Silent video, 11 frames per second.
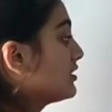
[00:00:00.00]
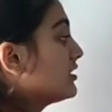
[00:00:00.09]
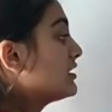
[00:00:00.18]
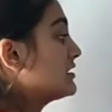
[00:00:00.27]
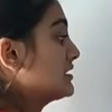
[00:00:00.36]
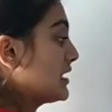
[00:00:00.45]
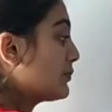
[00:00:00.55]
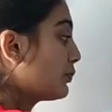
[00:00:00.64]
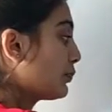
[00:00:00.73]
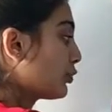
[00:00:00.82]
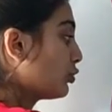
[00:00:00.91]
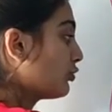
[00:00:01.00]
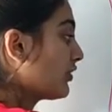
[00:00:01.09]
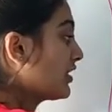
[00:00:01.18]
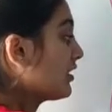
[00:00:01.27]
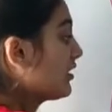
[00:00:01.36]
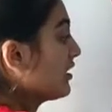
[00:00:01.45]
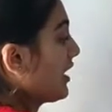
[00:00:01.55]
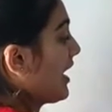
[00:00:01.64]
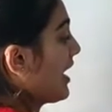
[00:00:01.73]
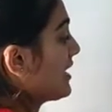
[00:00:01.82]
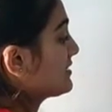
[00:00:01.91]
is improving,
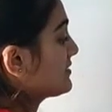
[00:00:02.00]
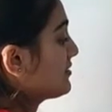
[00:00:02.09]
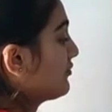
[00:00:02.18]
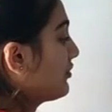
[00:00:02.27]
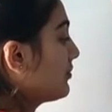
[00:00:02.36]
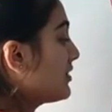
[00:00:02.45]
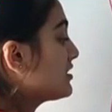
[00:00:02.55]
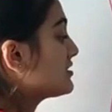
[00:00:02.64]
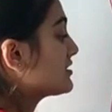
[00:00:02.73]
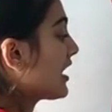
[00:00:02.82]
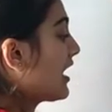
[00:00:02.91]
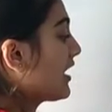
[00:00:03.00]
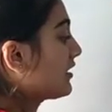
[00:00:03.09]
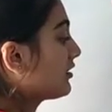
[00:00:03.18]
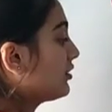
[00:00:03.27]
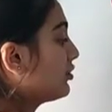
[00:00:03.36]
as women are